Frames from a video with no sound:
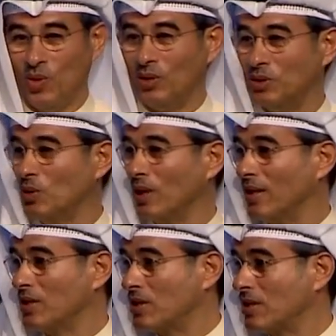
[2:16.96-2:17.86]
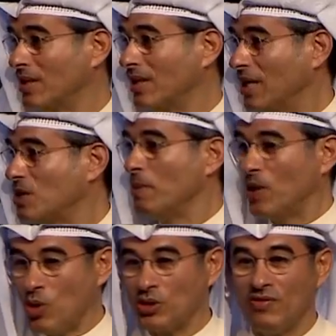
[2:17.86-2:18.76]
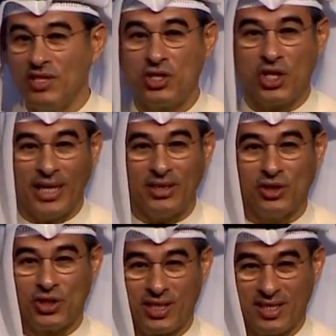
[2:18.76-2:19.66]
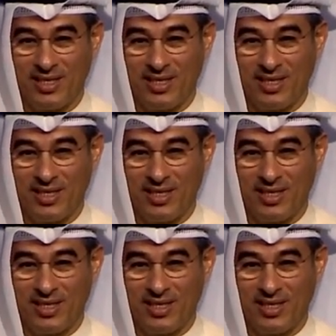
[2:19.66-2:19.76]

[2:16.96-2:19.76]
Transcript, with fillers: all doing this, it's because of this change.